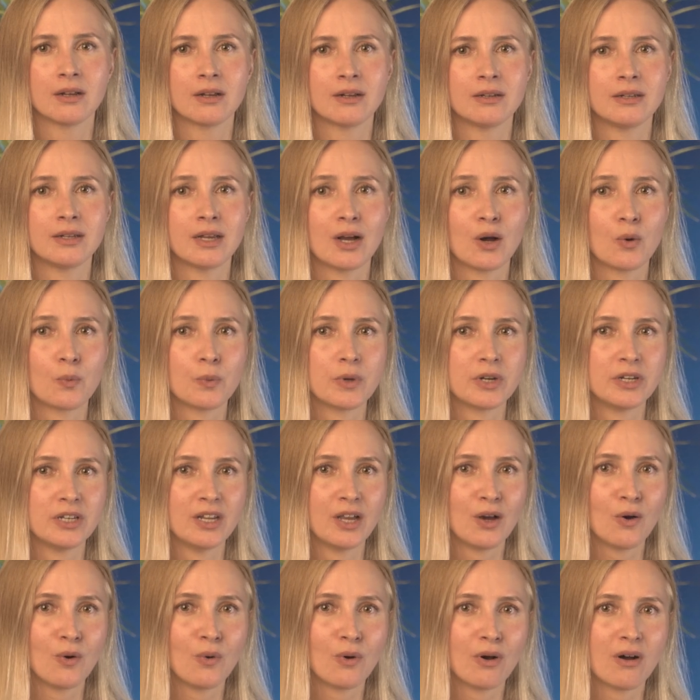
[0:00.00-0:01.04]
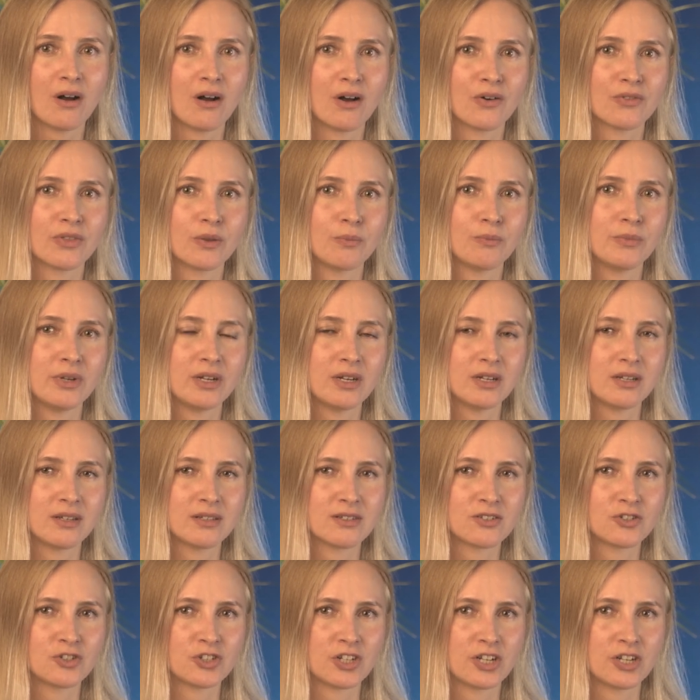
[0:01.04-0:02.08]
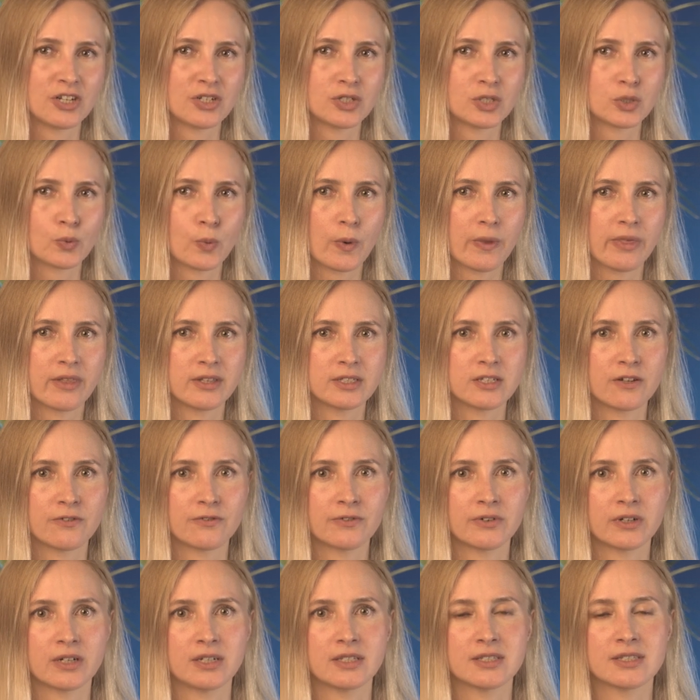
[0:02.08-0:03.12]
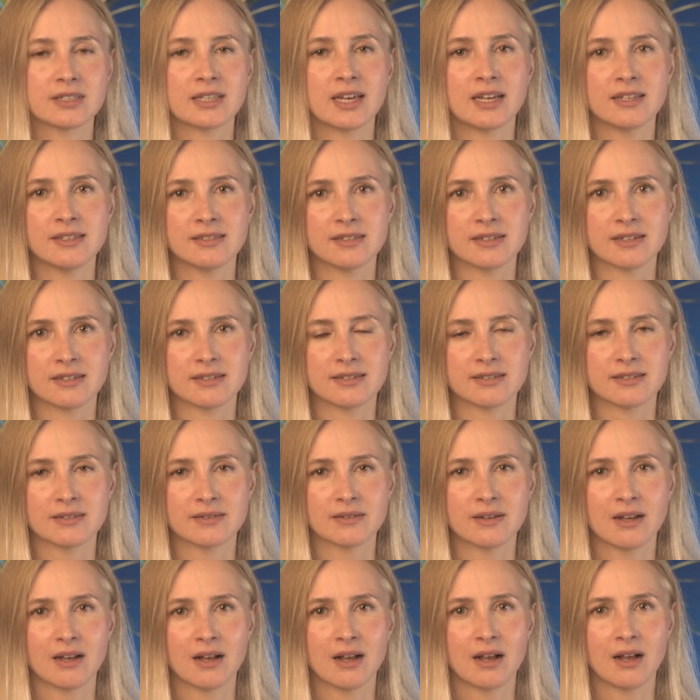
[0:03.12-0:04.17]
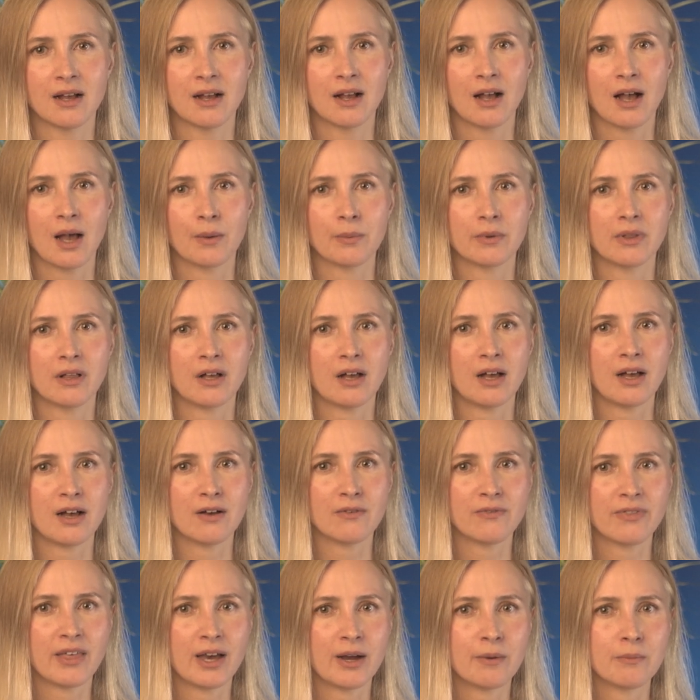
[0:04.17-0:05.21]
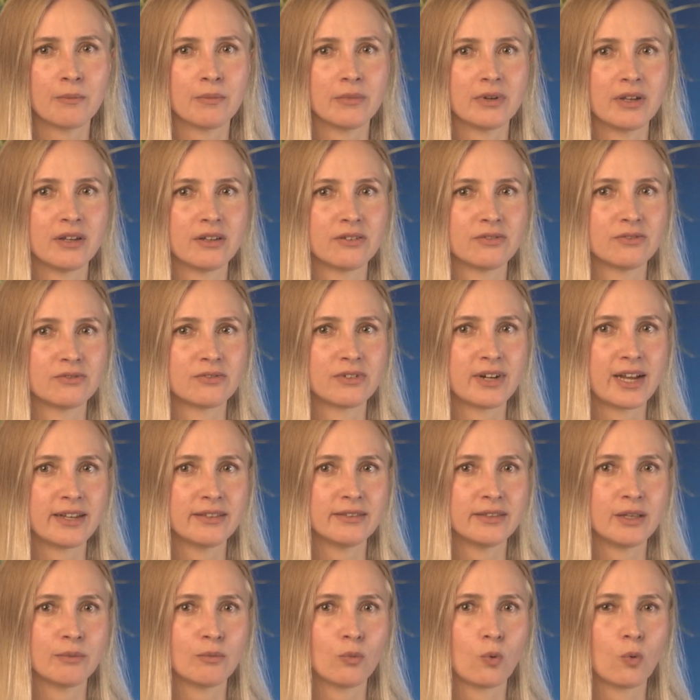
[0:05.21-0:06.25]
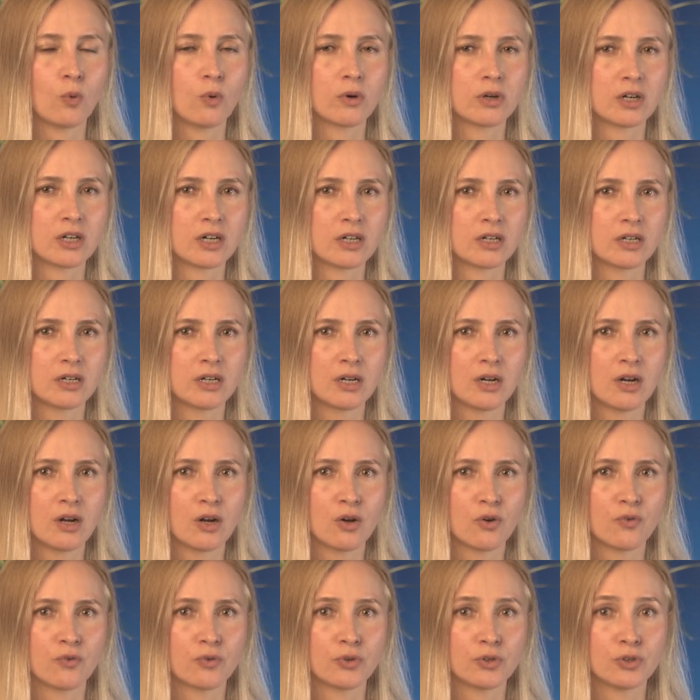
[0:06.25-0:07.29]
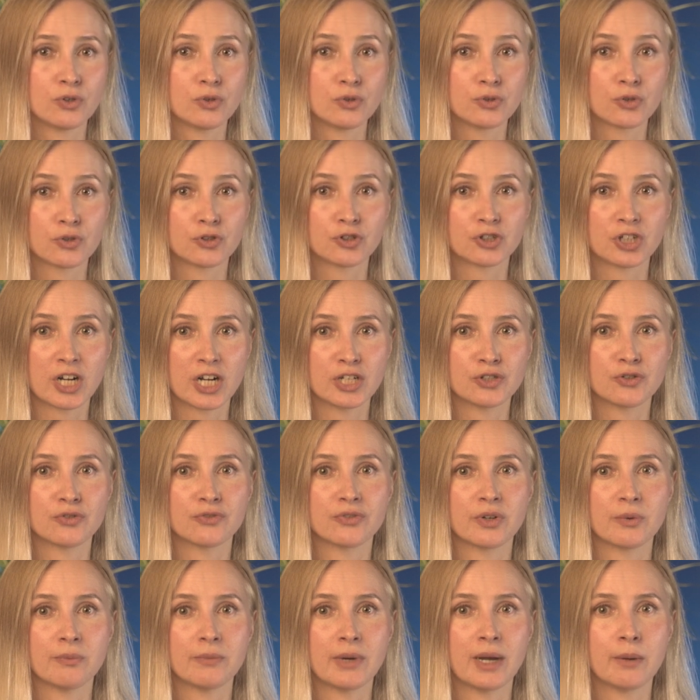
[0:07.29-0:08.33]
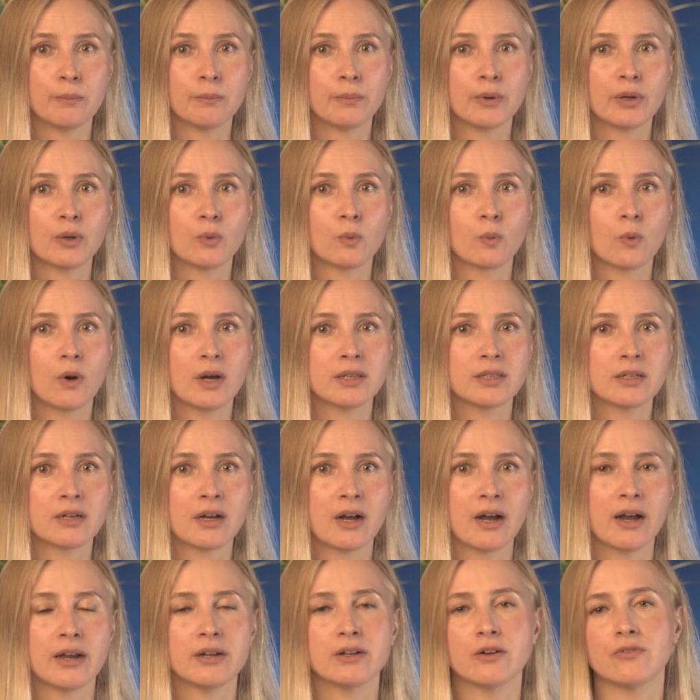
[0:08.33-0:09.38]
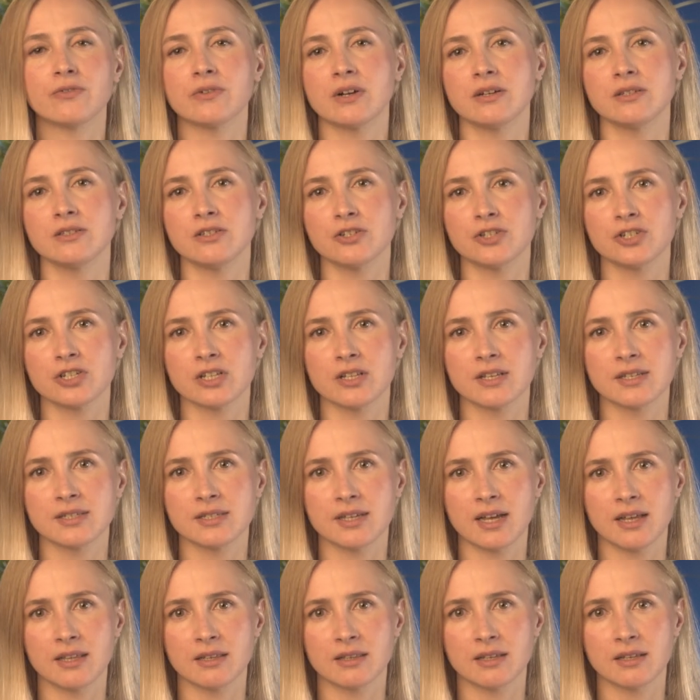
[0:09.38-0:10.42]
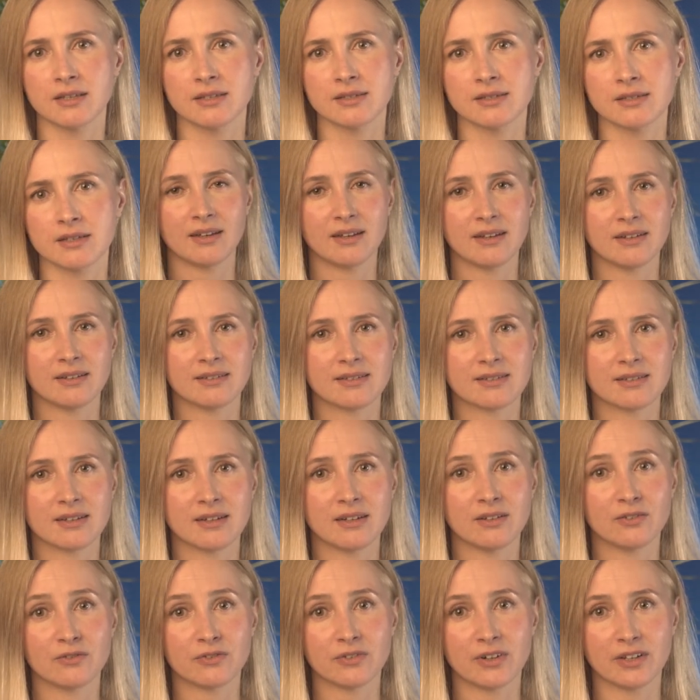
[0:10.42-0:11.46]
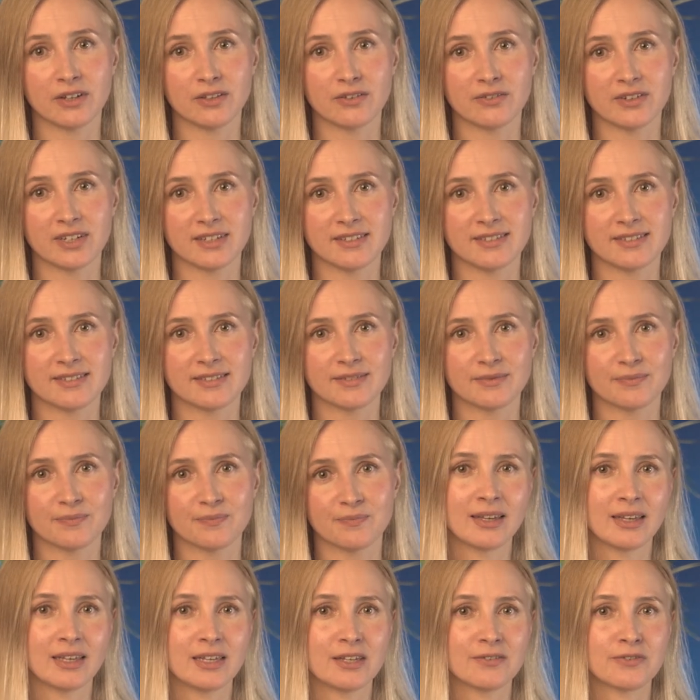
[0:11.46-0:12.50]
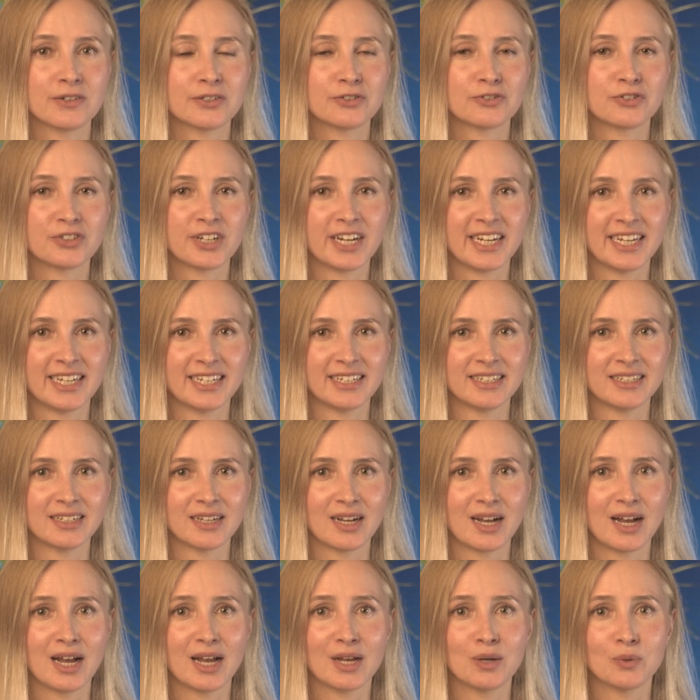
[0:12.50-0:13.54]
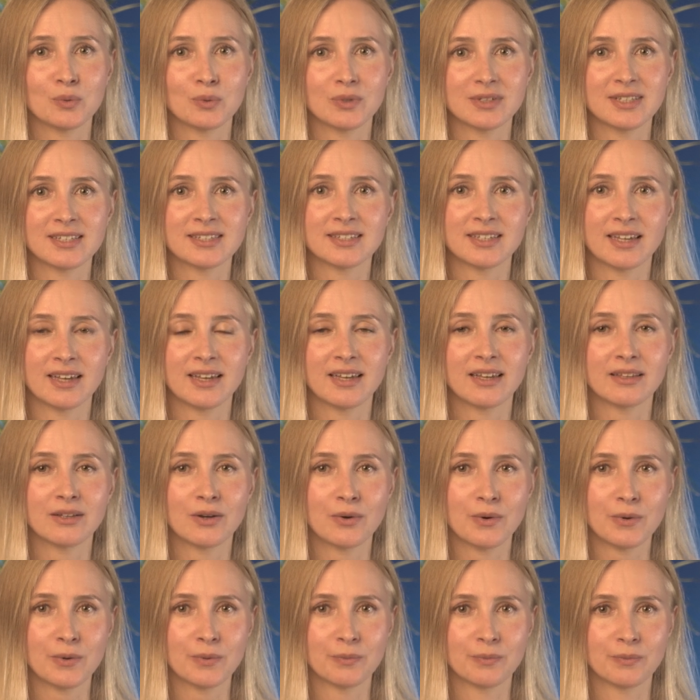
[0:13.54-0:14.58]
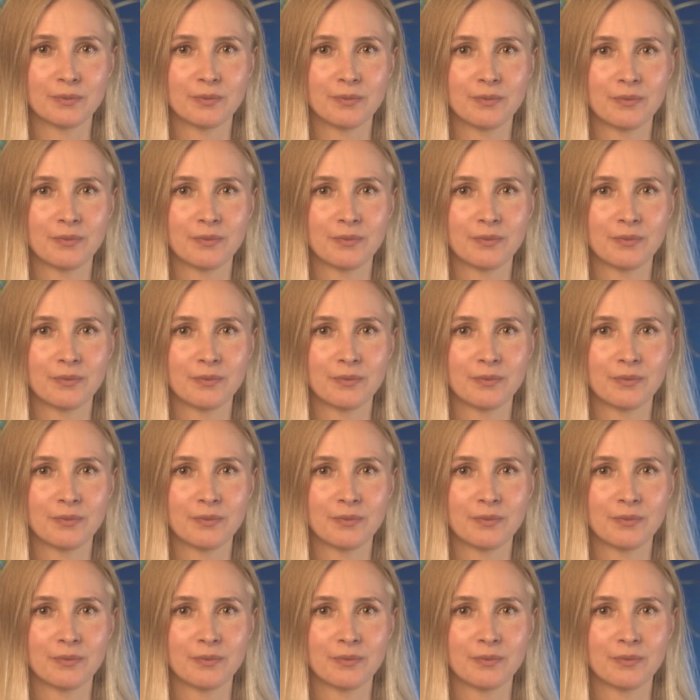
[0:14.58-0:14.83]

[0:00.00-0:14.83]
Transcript: Now we know how the meaning is changed with different tenses. I will have them in random order for you to try to remember what kind of conditional sentence is in front of us. If it rained, I would stay at home.